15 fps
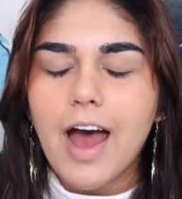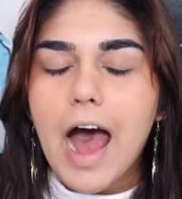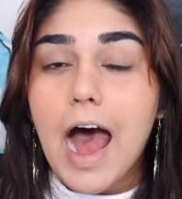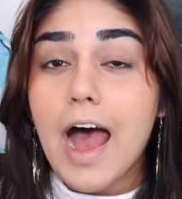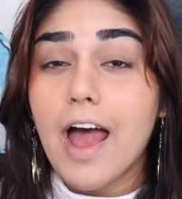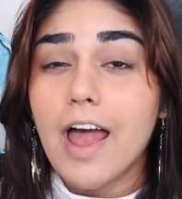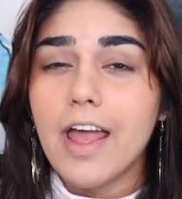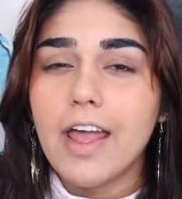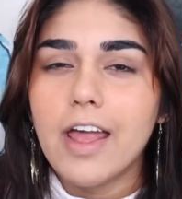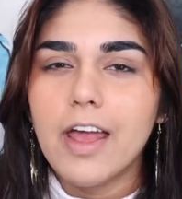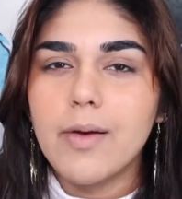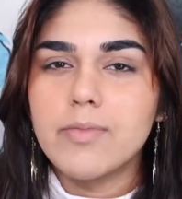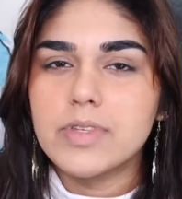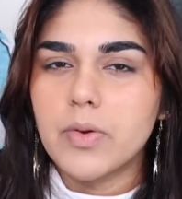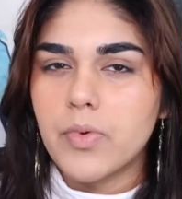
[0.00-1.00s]
I
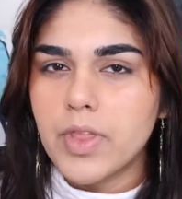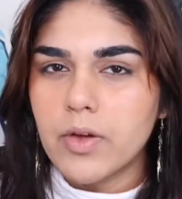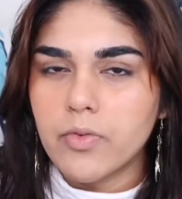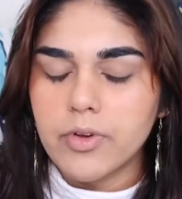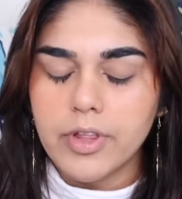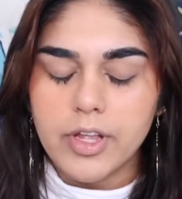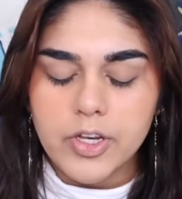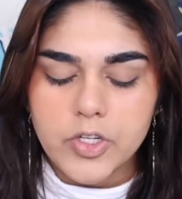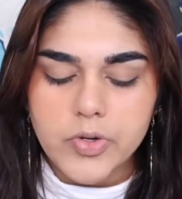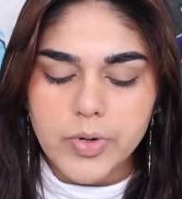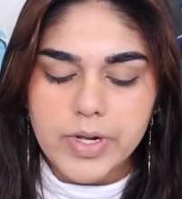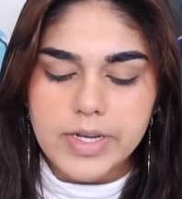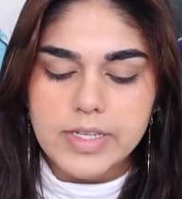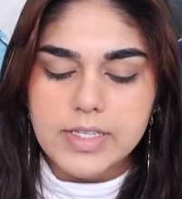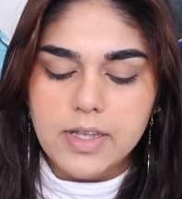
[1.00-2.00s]
am someone that really
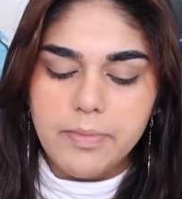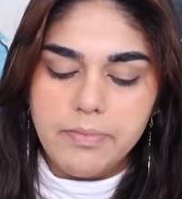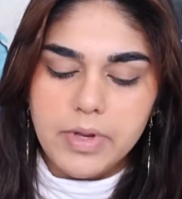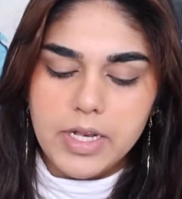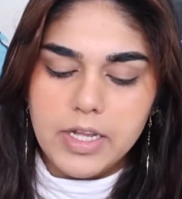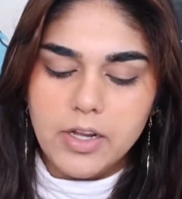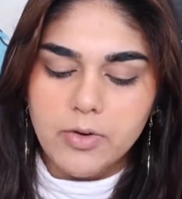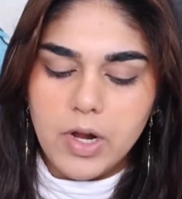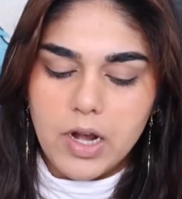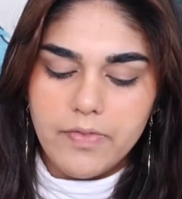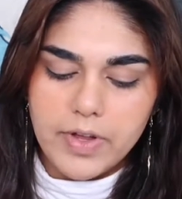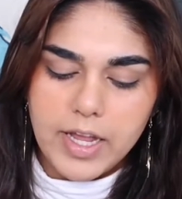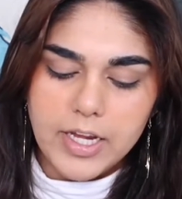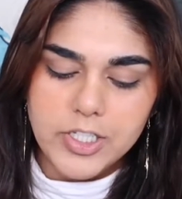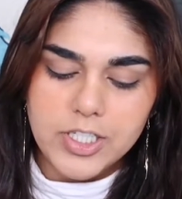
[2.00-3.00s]
enjoys immediate
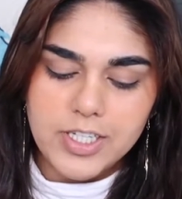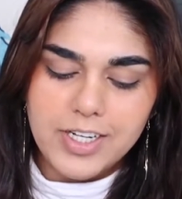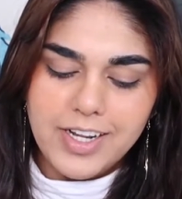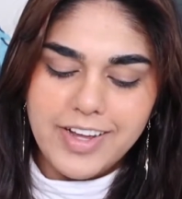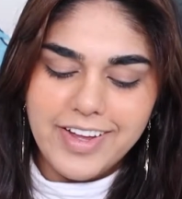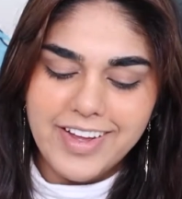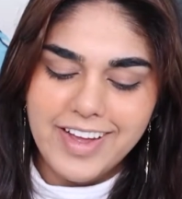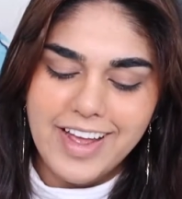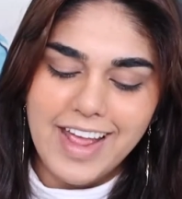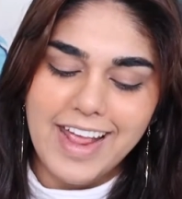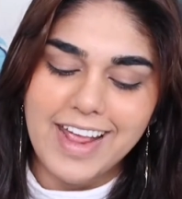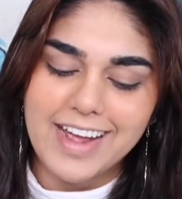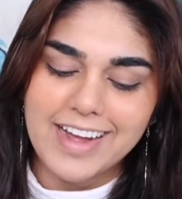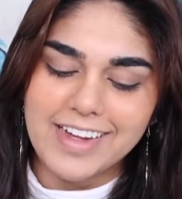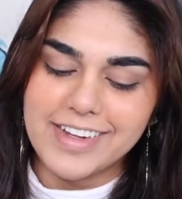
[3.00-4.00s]
gratification,
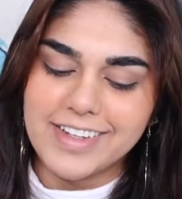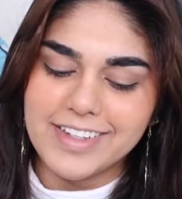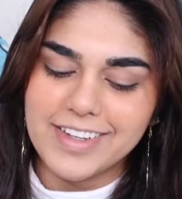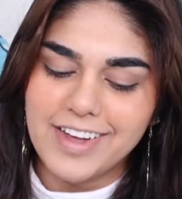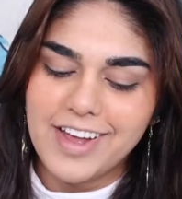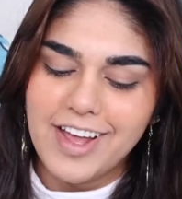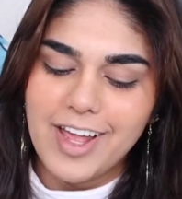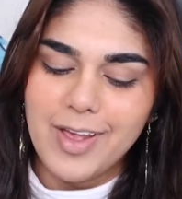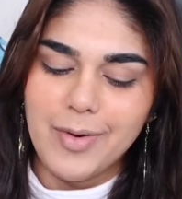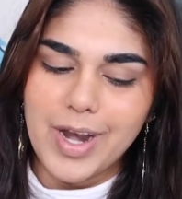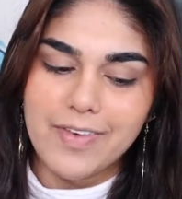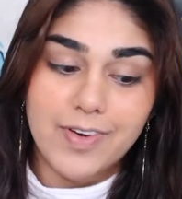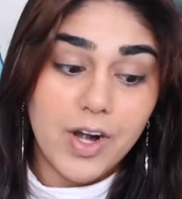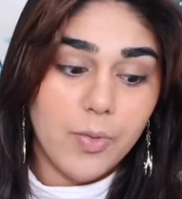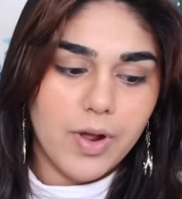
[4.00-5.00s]
and
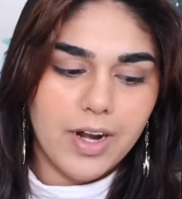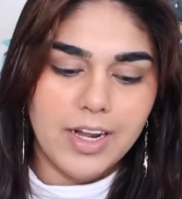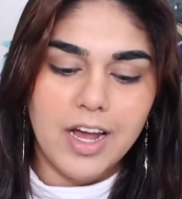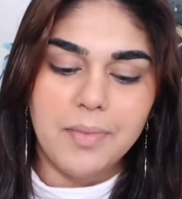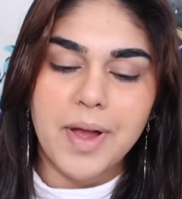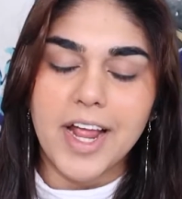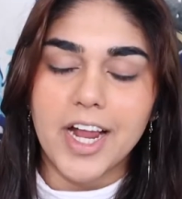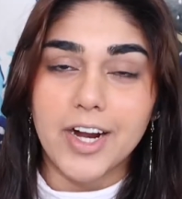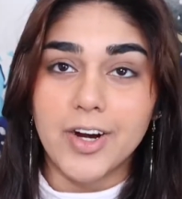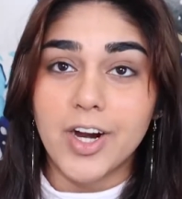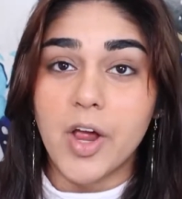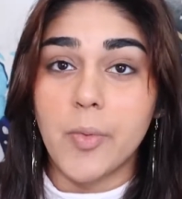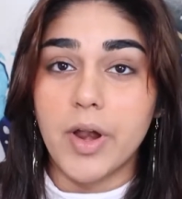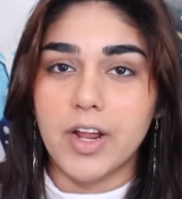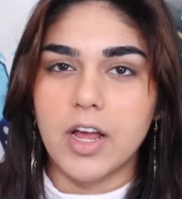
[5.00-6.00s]
whenever I want to cut my hair,
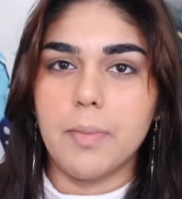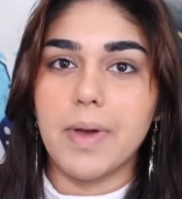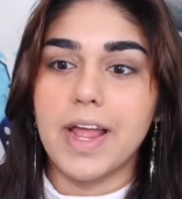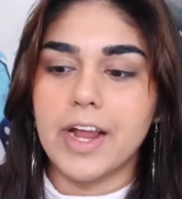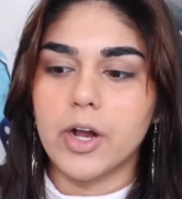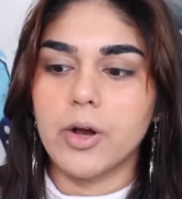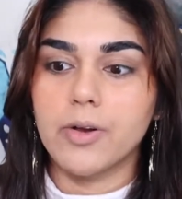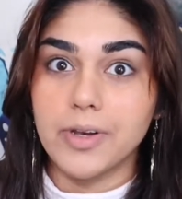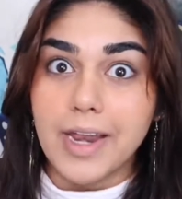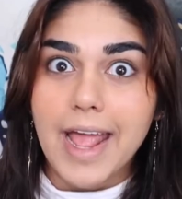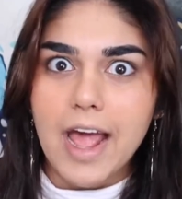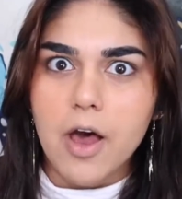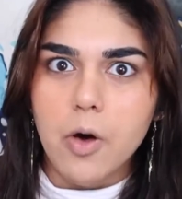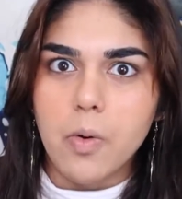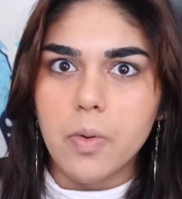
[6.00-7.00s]
I want to cut my hair
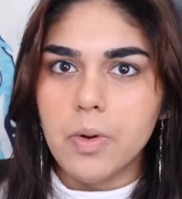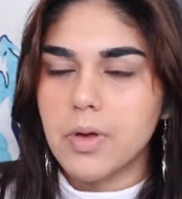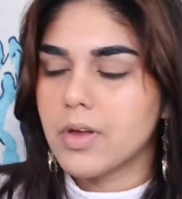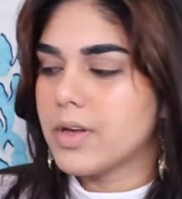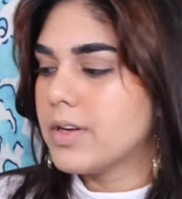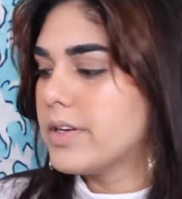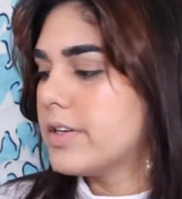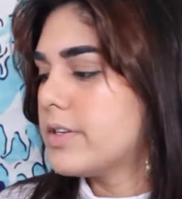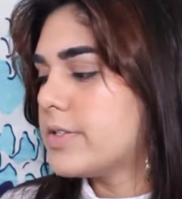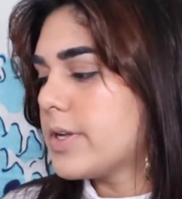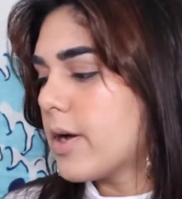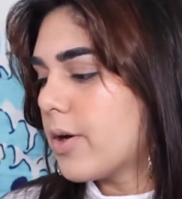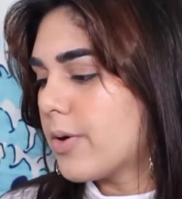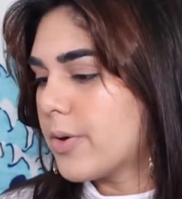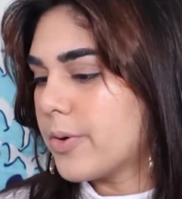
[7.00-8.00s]
now.
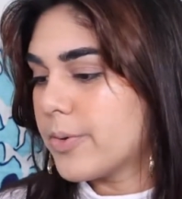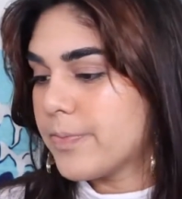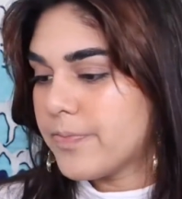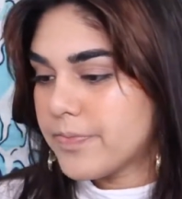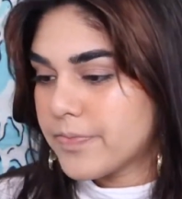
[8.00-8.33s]
So